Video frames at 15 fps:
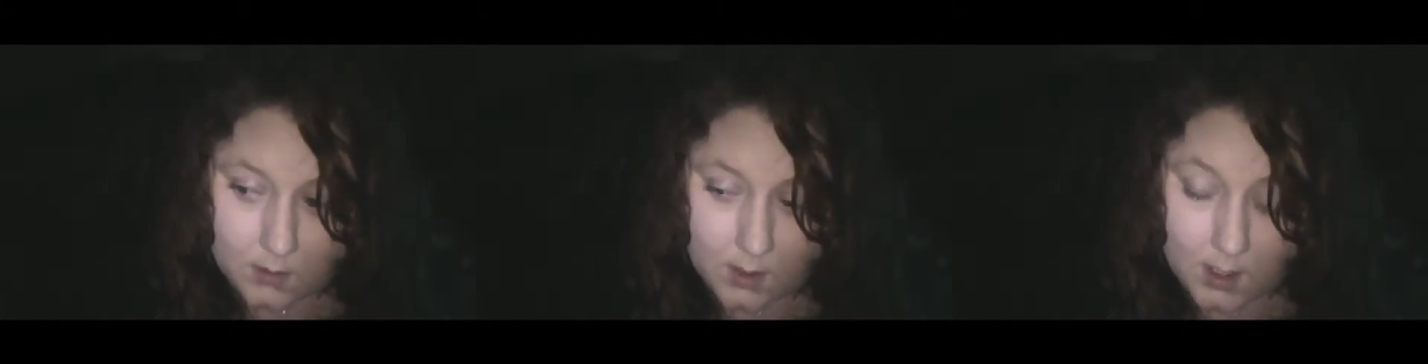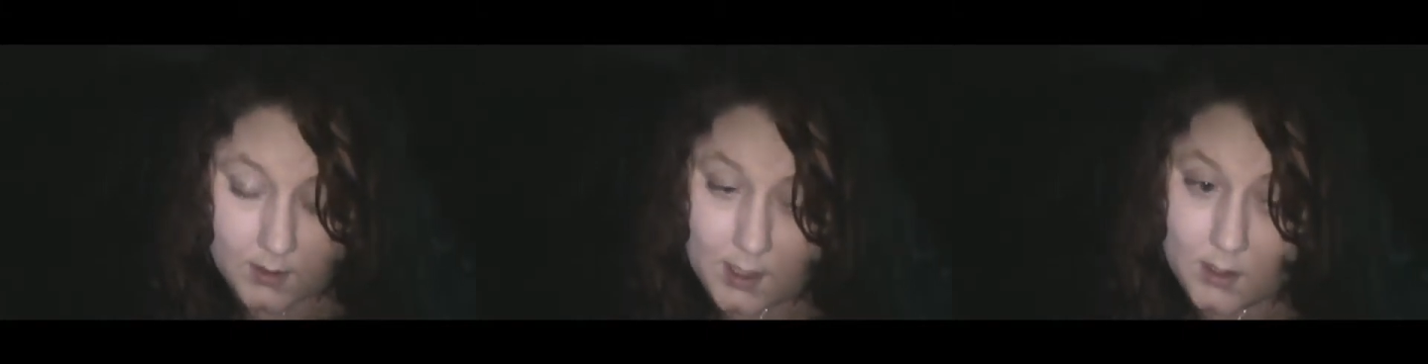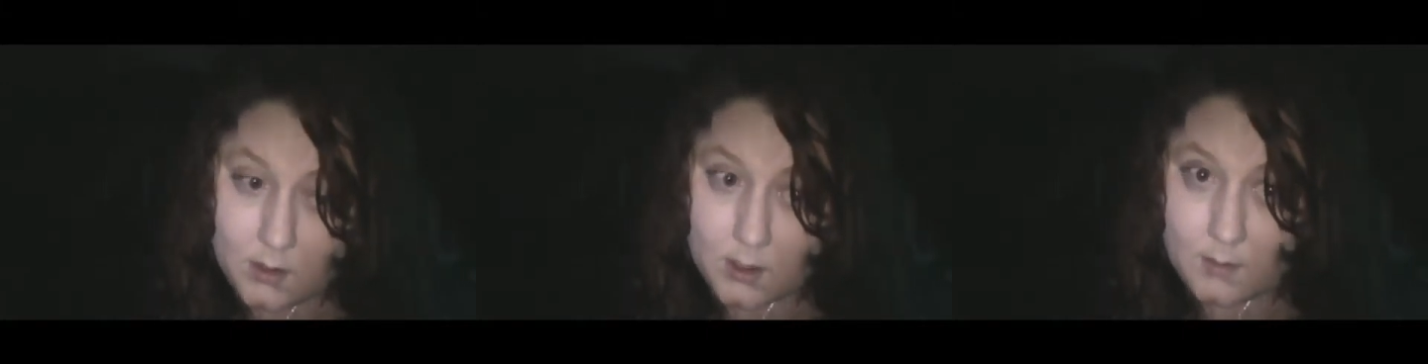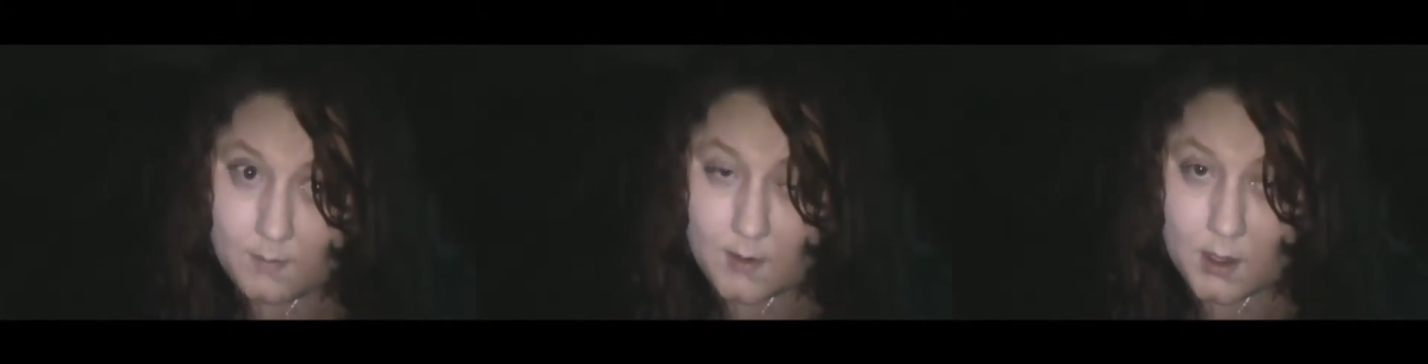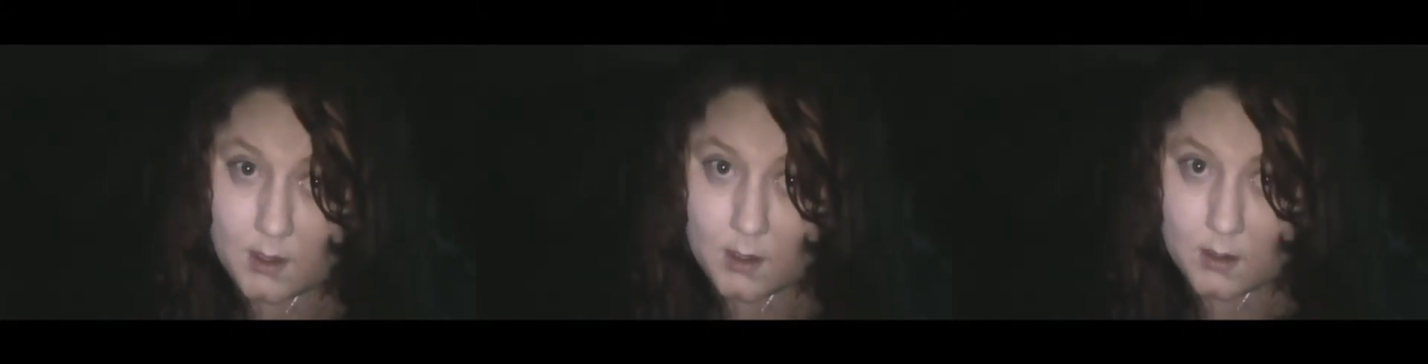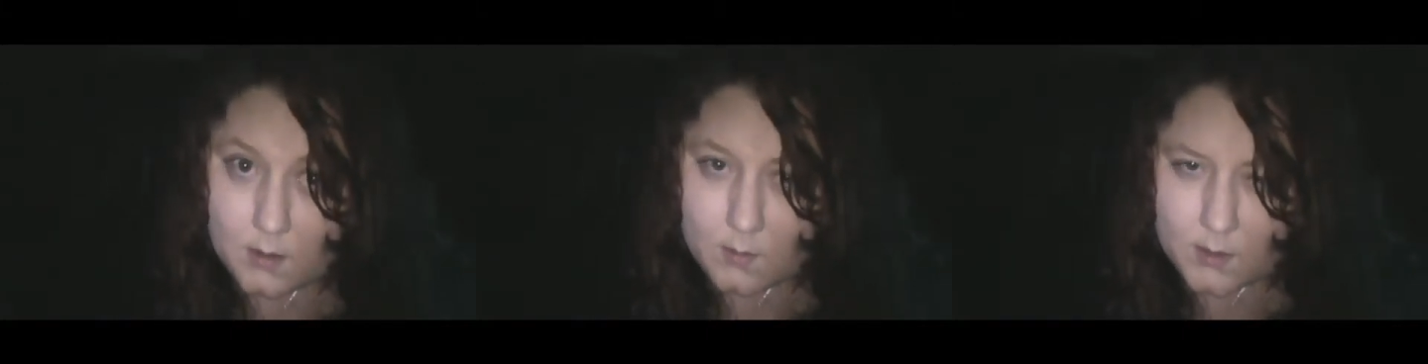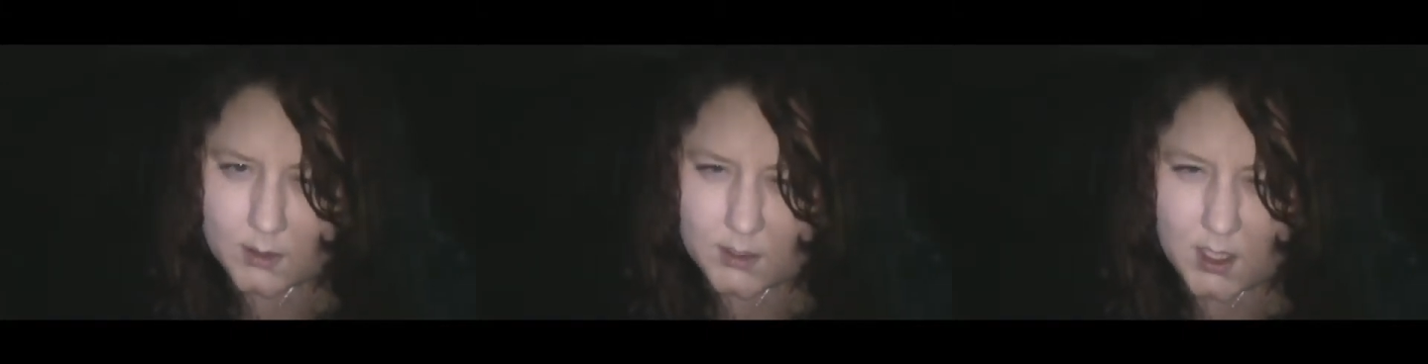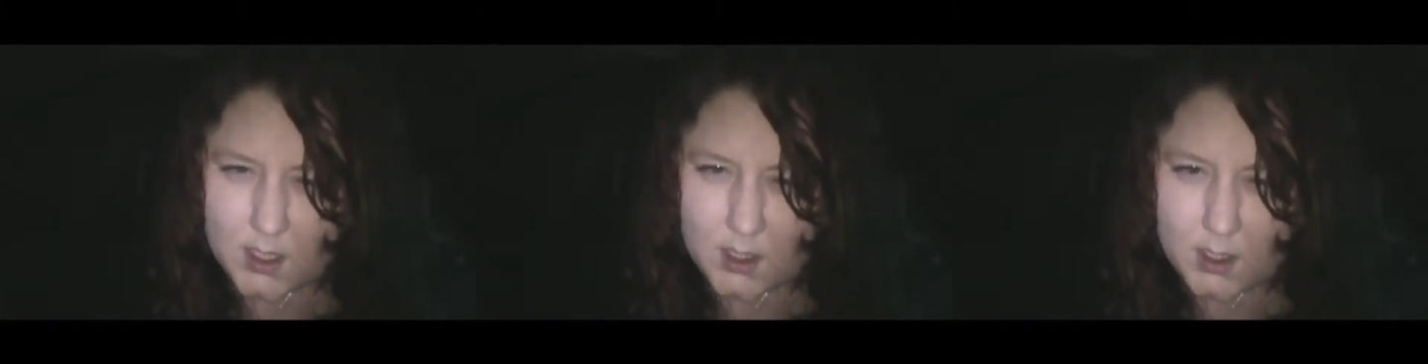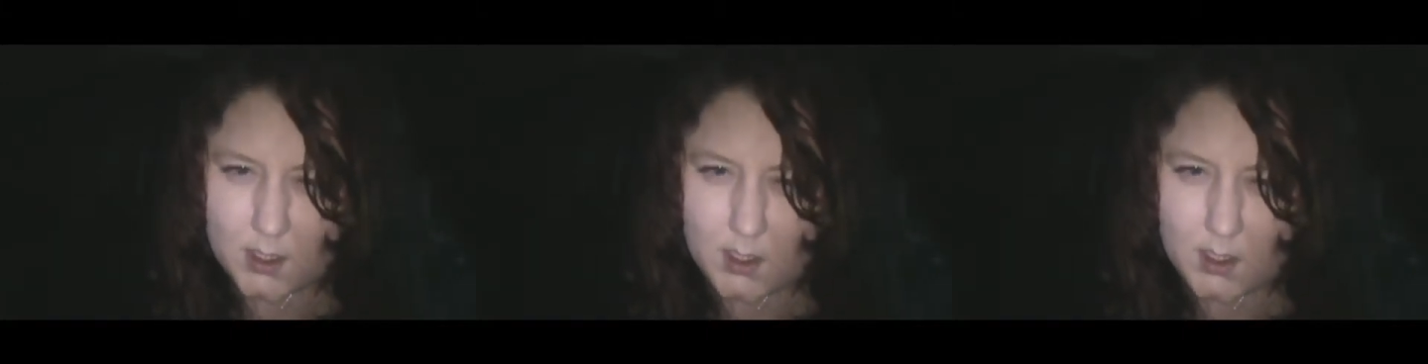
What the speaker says: And they'd look at me with slightly